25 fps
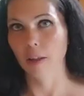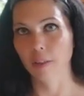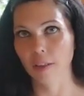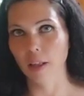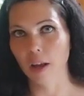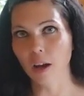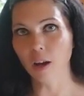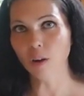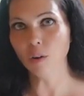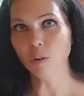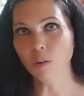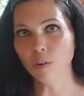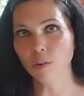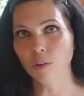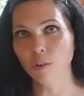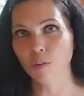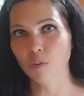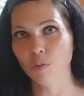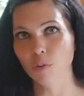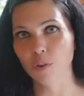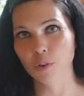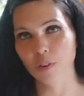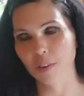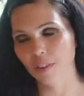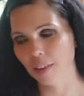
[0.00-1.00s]
And now
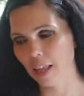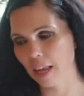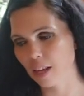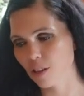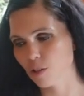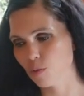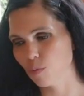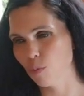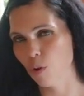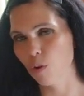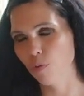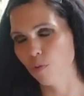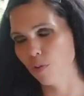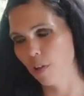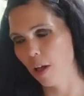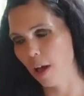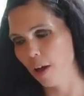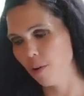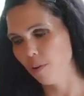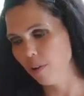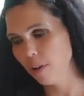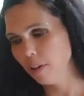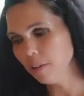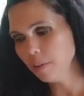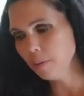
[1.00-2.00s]
for the next waffle
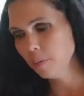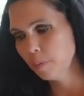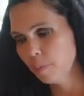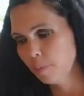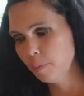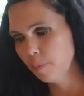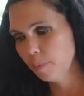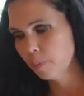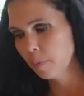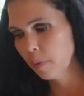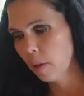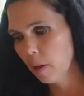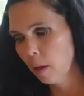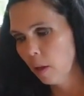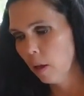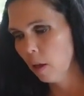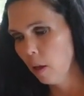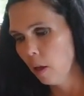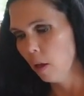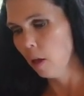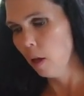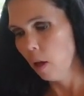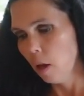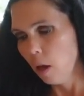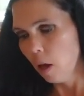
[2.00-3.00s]
iron.
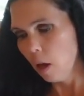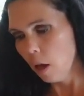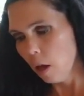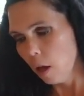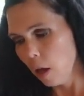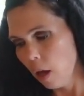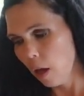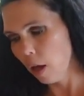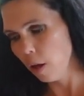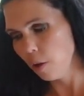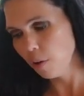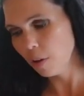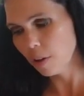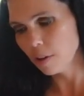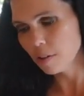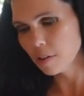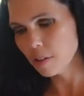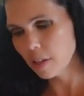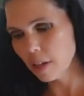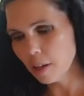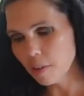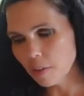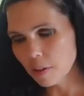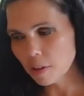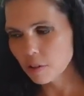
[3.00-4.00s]
You can
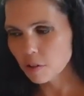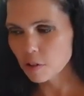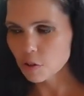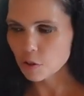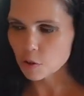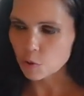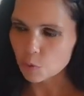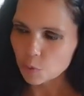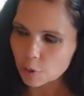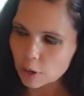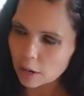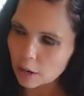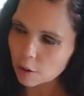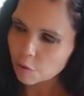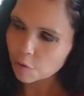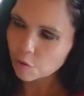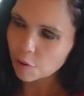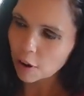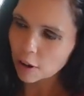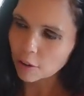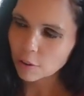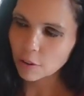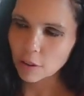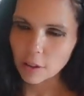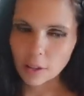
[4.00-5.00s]
see this is a really
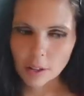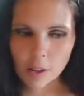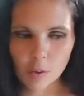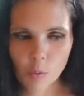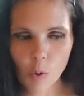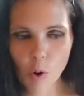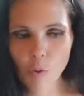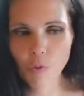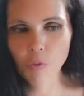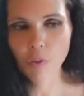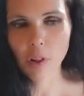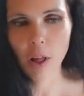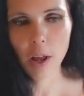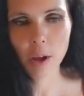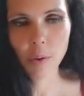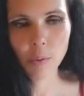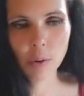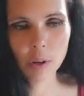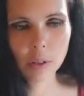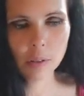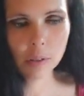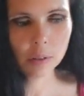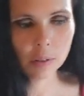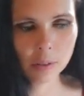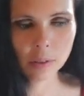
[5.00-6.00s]
fun waffle
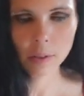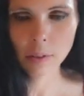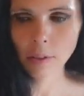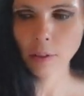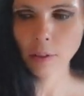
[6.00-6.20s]
iron.